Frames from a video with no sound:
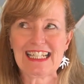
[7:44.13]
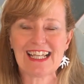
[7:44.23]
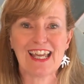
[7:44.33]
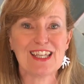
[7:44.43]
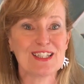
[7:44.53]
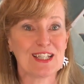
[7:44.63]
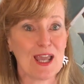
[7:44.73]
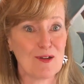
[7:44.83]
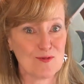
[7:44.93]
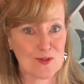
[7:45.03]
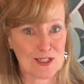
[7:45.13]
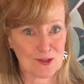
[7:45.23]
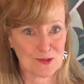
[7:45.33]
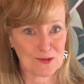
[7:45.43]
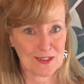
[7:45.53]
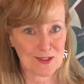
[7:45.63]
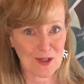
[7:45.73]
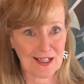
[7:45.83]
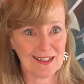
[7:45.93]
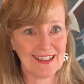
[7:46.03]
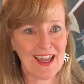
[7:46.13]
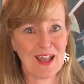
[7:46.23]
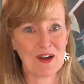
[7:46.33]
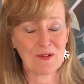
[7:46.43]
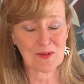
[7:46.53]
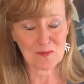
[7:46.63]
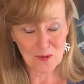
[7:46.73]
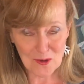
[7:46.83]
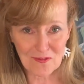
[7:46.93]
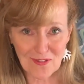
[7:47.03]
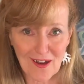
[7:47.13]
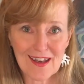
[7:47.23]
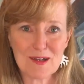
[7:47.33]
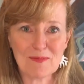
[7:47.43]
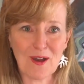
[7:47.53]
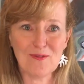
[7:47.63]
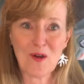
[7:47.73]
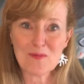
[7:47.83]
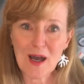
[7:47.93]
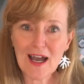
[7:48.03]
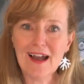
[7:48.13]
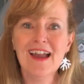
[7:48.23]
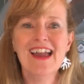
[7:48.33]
He's an Aboriginal Australian. And I was mortified at my faux pas.